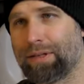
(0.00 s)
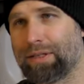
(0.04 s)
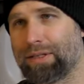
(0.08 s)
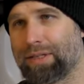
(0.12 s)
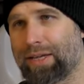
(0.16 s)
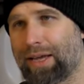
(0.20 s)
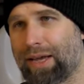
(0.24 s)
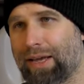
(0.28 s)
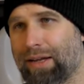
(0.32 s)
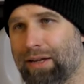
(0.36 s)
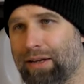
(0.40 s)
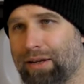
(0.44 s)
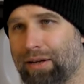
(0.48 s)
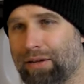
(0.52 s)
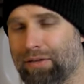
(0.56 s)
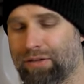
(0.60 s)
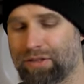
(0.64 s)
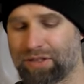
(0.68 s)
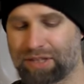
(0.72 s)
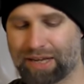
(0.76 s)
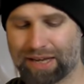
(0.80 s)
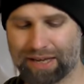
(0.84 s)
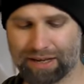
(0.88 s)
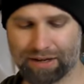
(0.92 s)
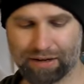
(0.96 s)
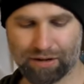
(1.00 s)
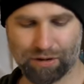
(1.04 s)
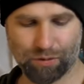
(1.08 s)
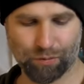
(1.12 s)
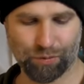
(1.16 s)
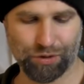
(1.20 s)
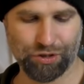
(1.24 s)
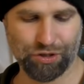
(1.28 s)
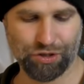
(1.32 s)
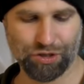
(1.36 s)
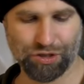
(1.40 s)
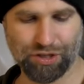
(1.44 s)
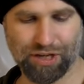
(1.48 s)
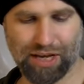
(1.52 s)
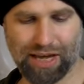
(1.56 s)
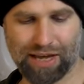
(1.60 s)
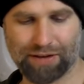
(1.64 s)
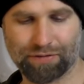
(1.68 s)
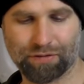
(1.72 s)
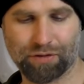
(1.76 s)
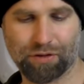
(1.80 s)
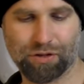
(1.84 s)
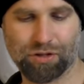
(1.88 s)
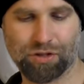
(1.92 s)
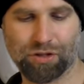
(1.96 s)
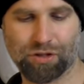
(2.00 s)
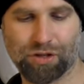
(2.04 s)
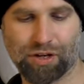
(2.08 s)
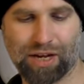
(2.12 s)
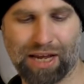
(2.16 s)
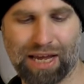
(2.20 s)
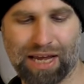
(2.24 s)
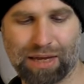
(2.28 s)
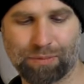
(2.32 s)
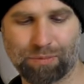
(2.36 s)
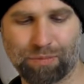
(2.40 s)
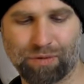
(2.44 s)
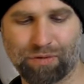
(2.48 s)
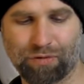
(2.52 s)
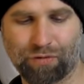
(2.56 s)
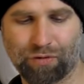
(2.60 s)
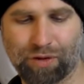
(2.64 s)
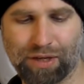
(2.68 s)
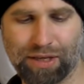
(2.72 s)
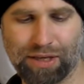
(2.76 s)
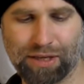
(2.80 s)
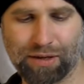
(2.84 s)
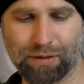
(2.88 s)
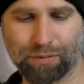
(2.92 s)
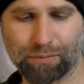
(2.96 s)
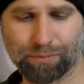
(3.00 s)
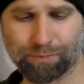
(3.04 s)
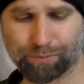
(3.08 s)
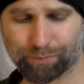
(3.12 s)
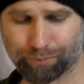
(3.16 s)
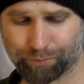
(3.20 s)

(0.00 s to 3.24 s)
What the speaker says: 1010, which gave us an ABV